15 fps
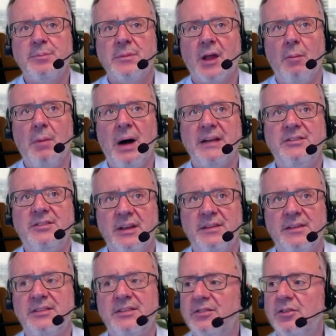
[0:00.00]
a mindset
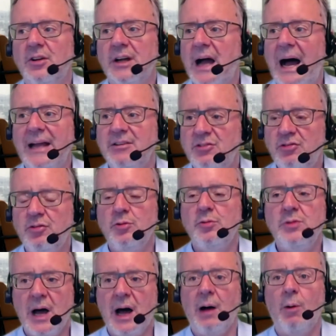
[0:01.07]
that says, look, I do
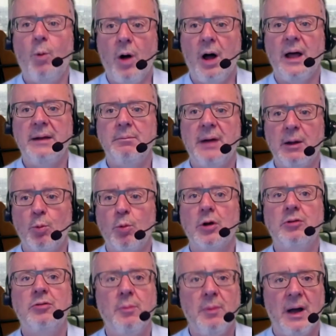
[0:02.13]
not want my
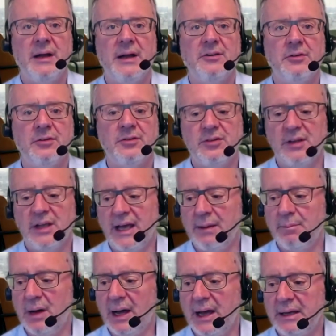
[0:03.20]
work reminders
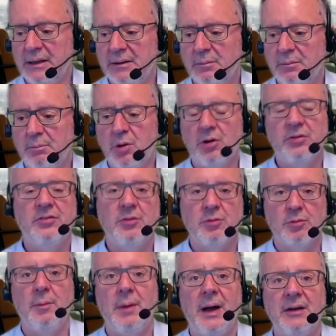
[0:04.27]
and my personal
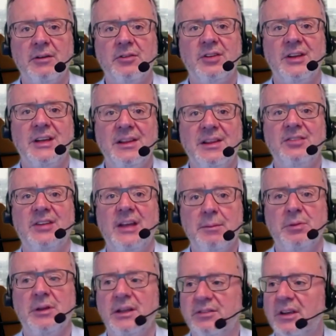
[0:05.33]
reminders in the same
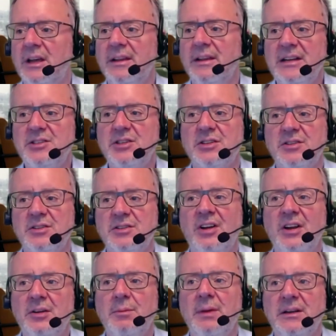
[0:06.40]
place. That just
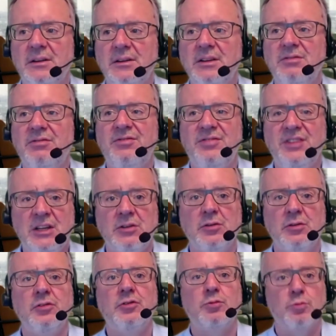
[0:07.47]
fundamentally
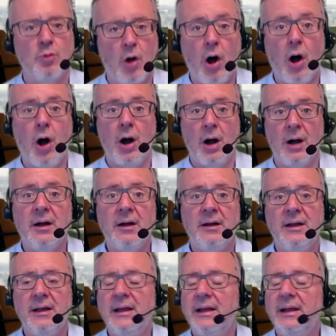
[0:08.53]
feels wrong.
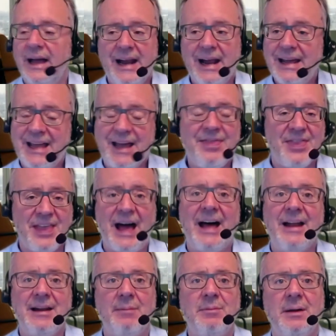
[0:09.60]
And I get that.
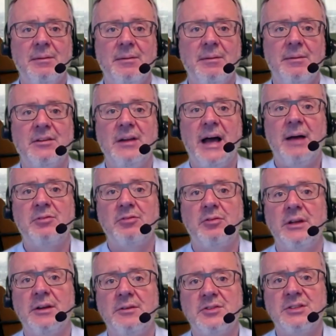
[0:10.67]
I, I can
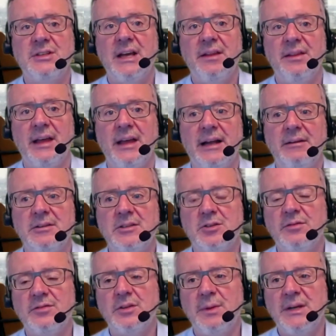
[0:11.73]
absolutely understand that. So
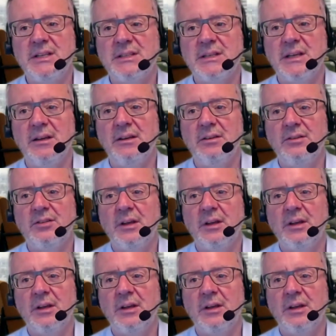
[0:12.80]
if somebody says,